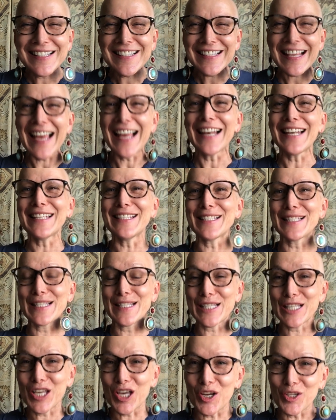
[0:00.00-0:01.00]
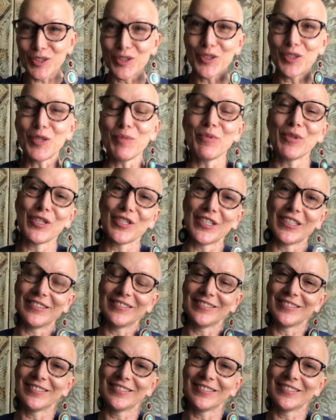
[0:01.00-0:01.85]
talents, contribution,